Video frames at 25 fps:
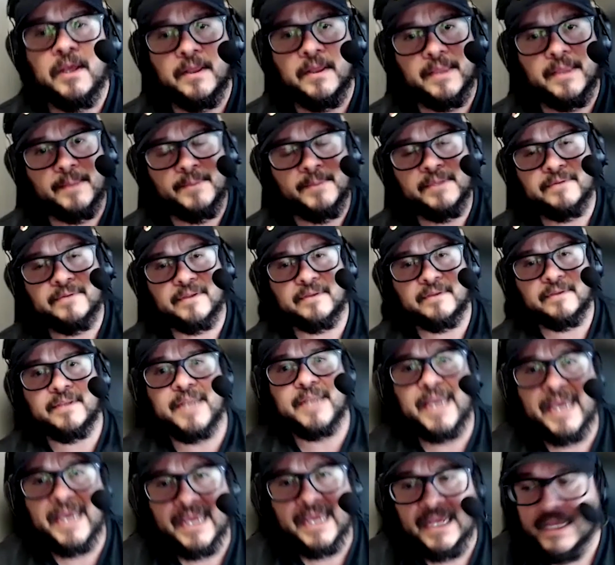That means that
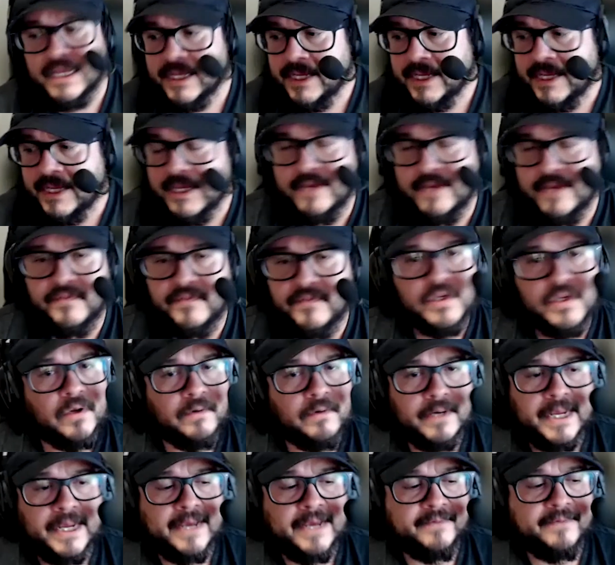today, if you
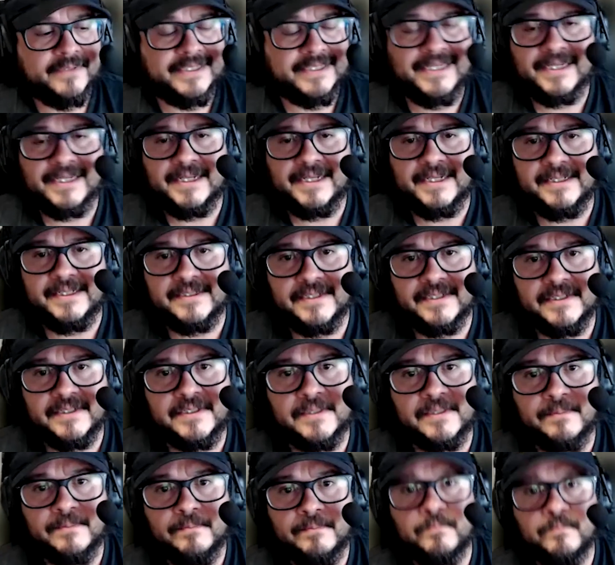don't have a ticketing
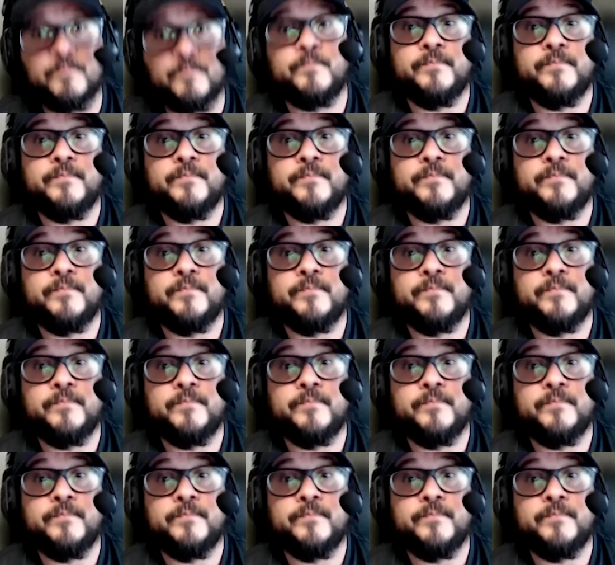system,